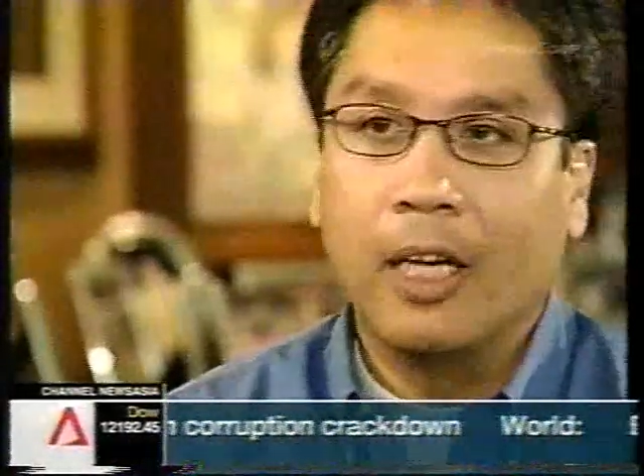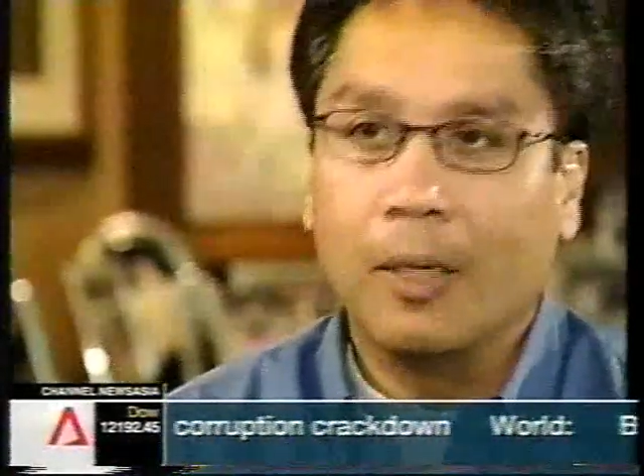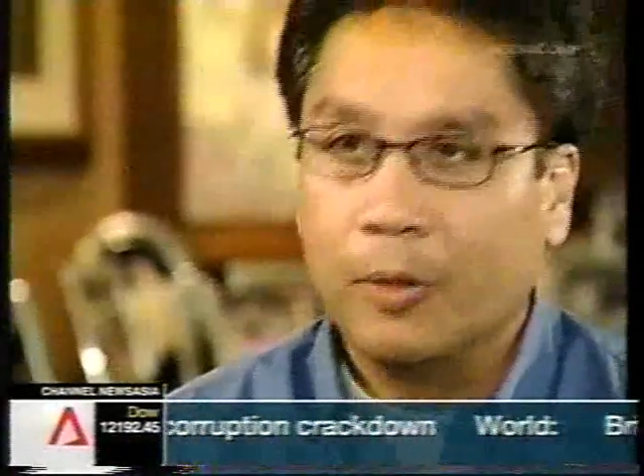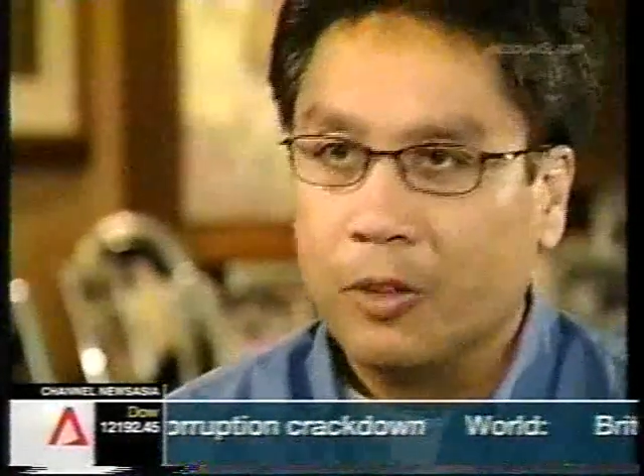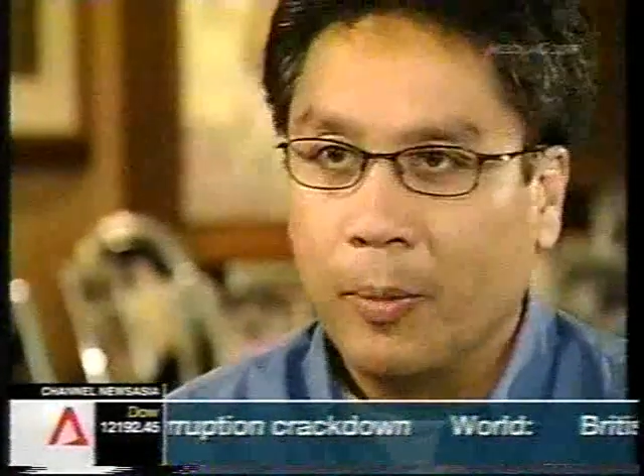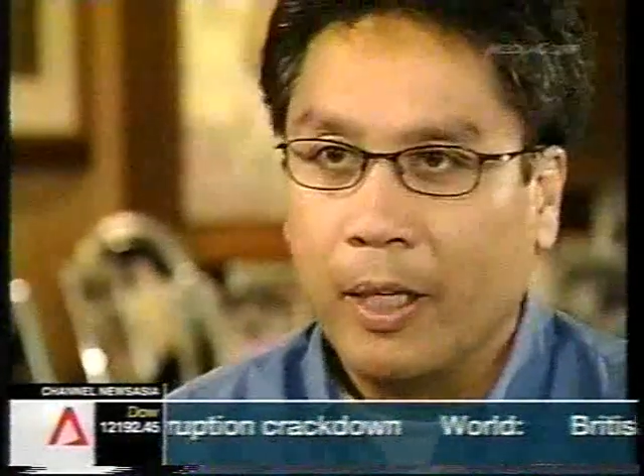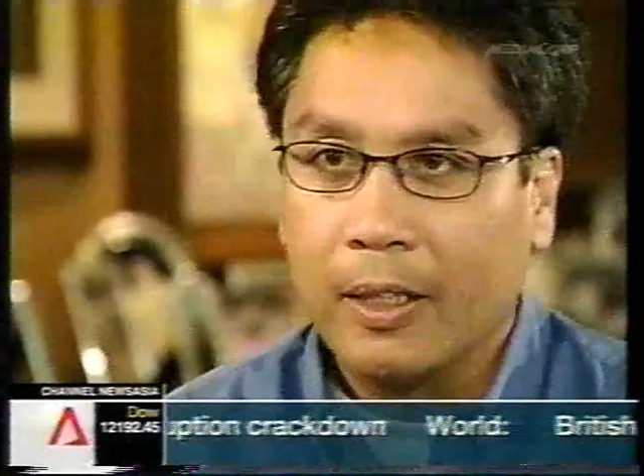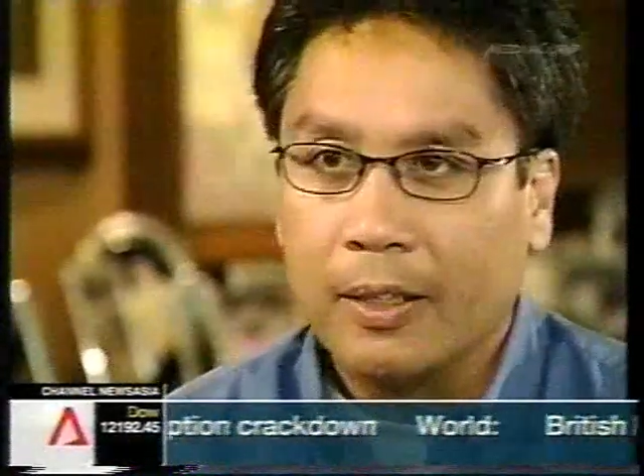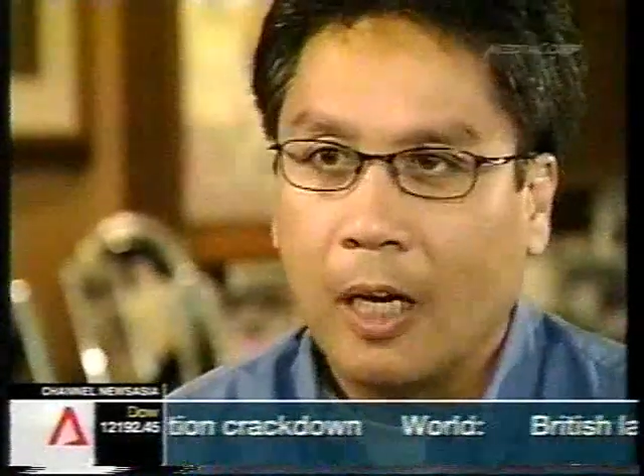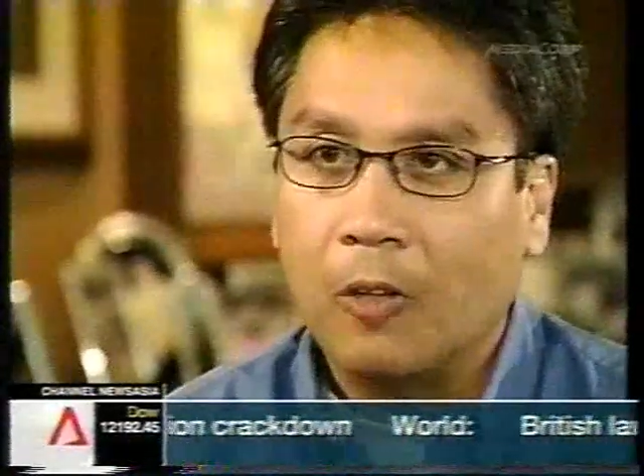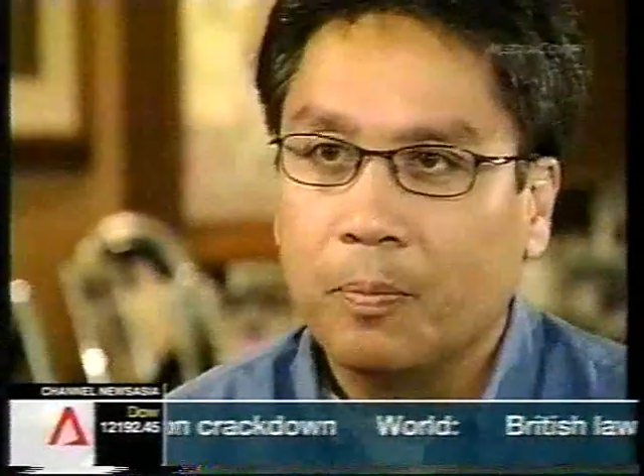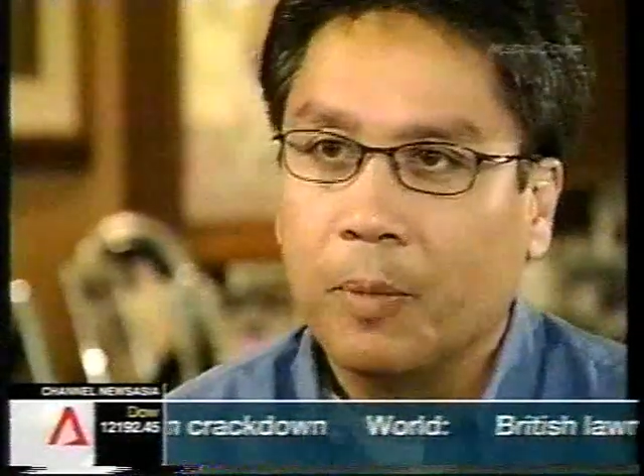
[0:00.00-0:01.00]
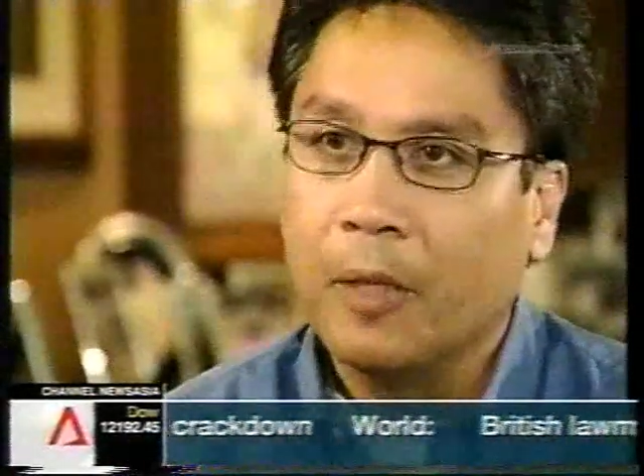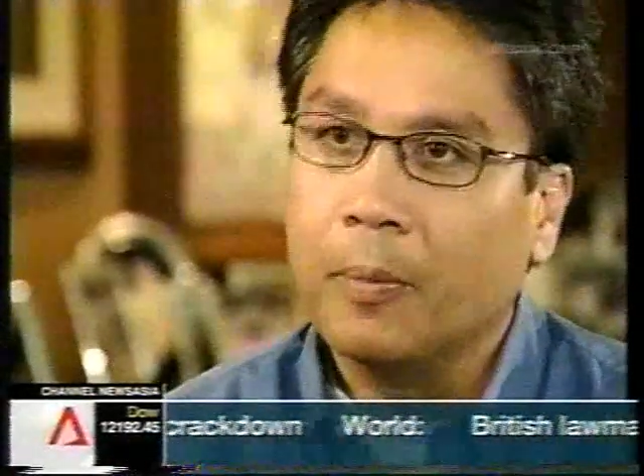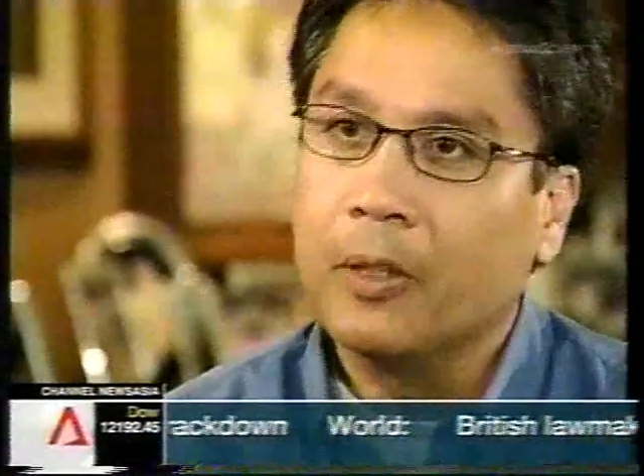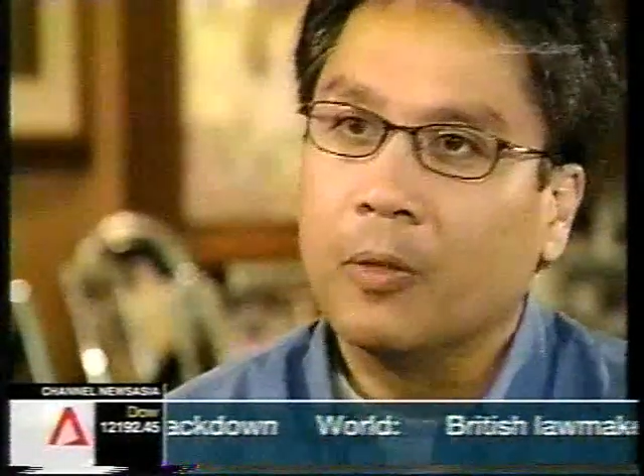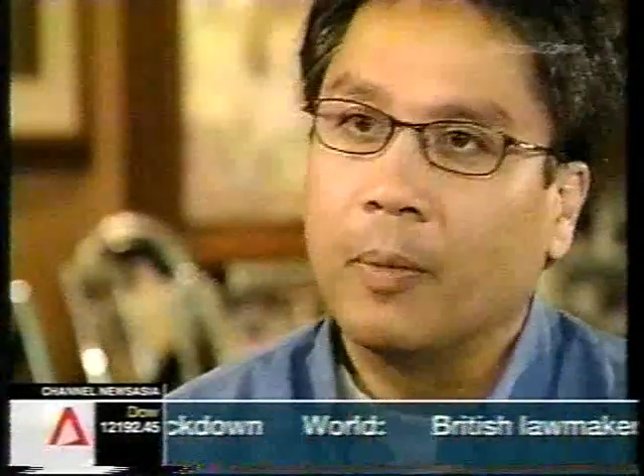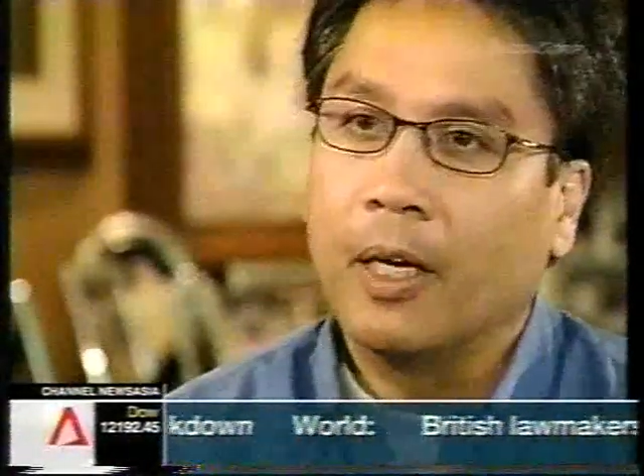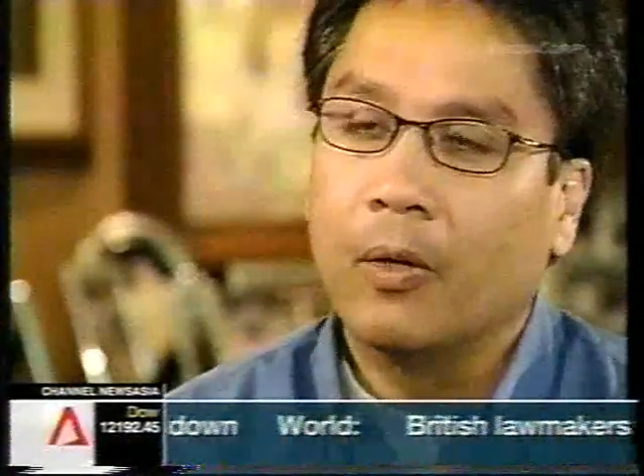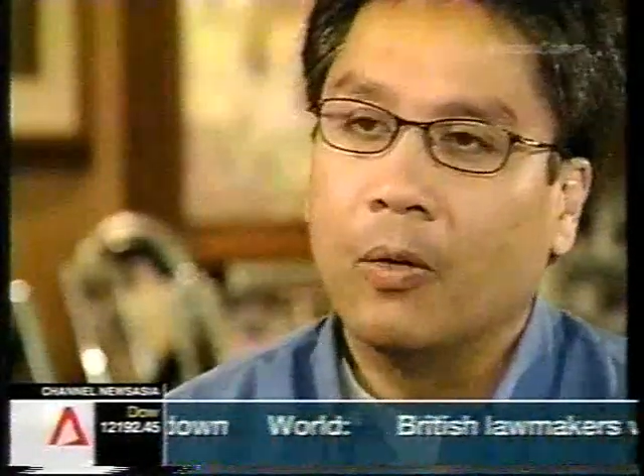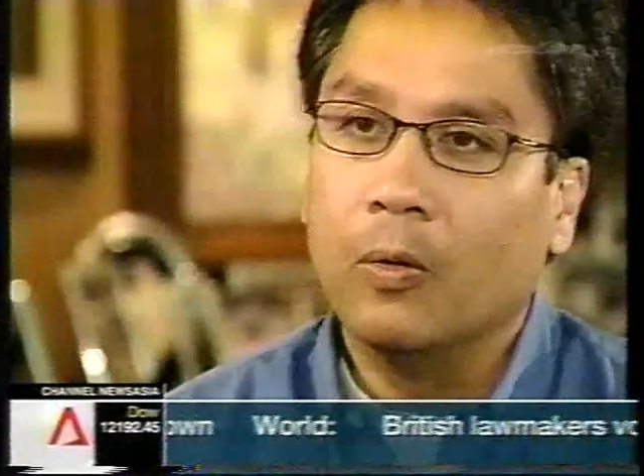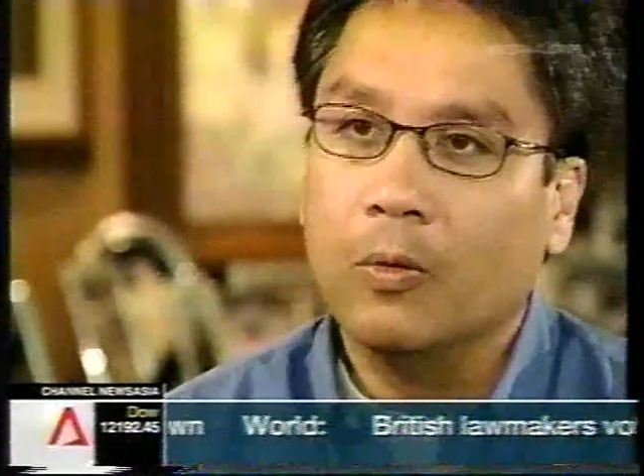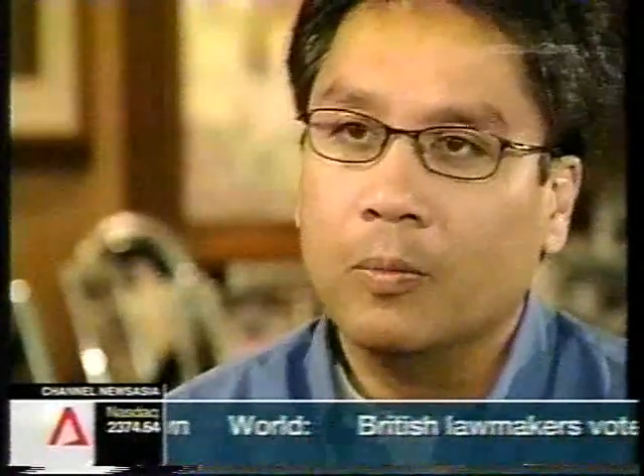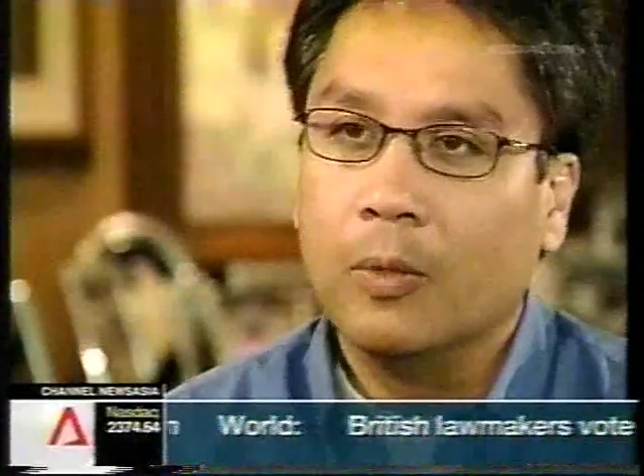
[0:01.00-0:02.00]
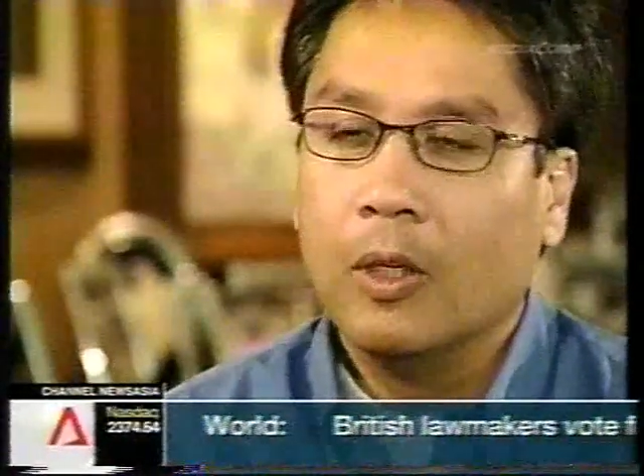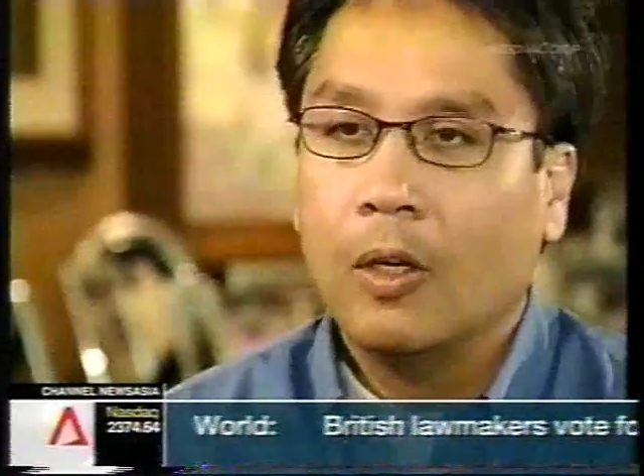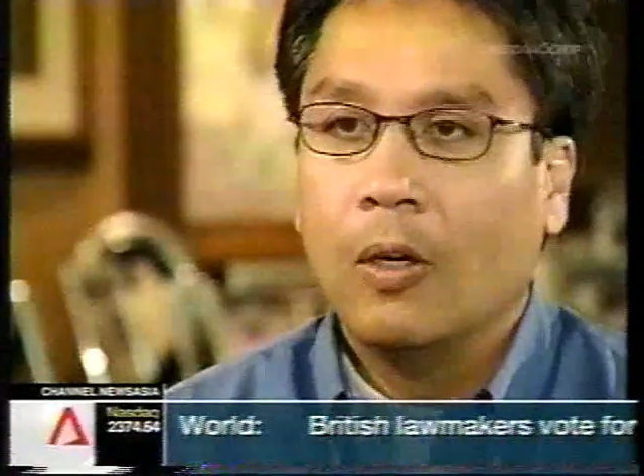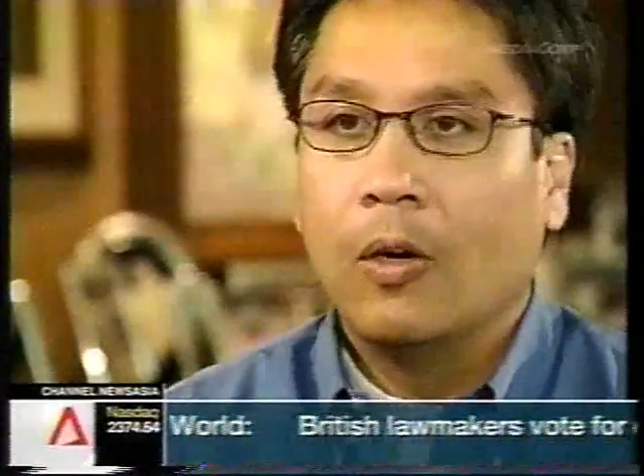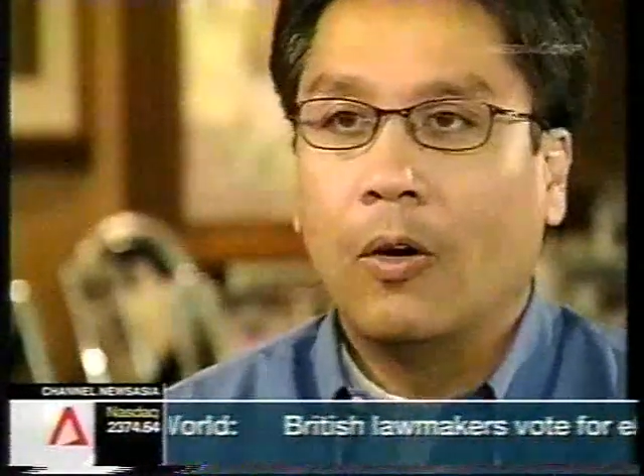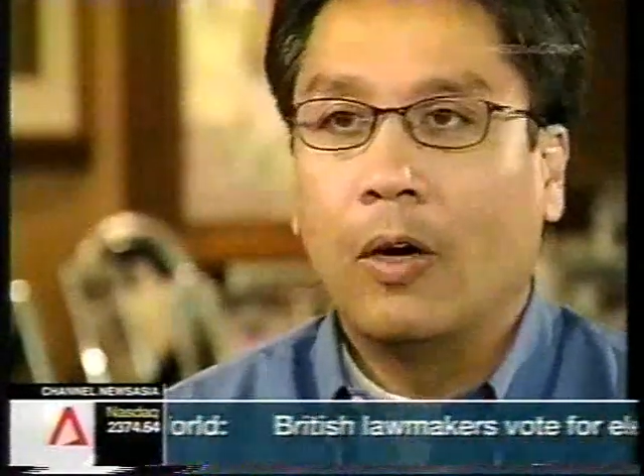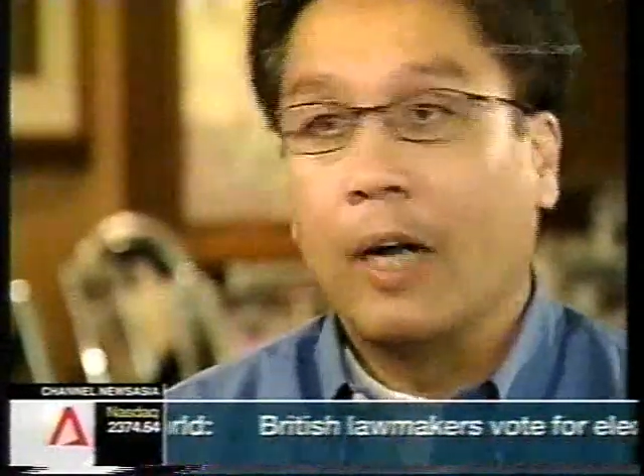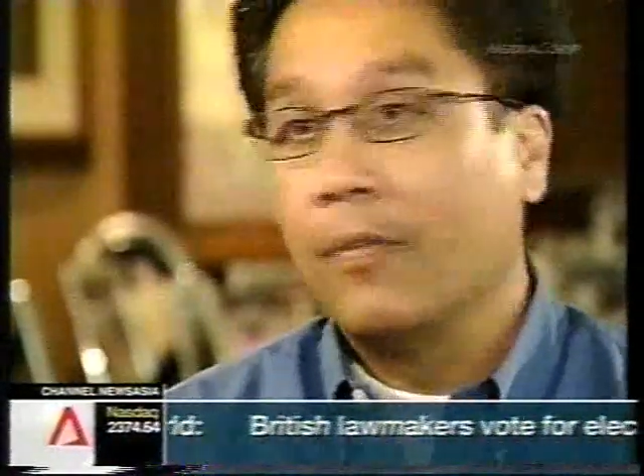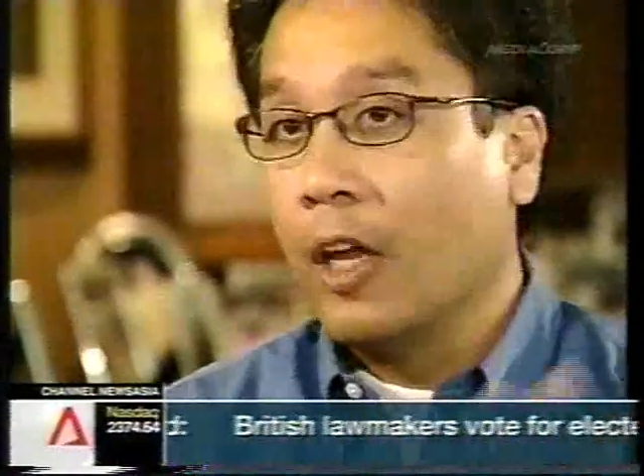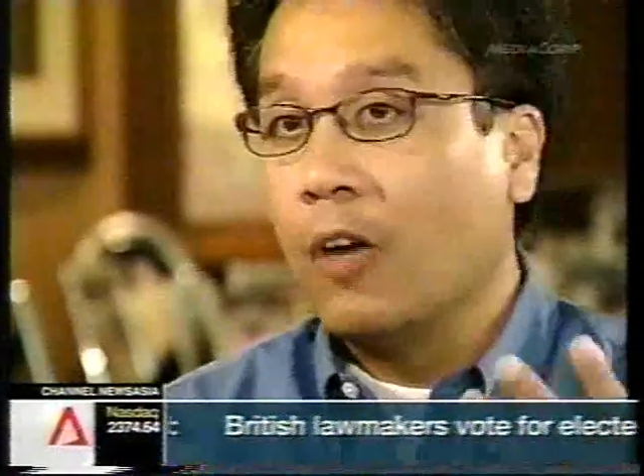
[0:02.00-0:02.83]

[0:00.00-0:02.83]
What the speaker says: or I've now been able to make a down payment on my home,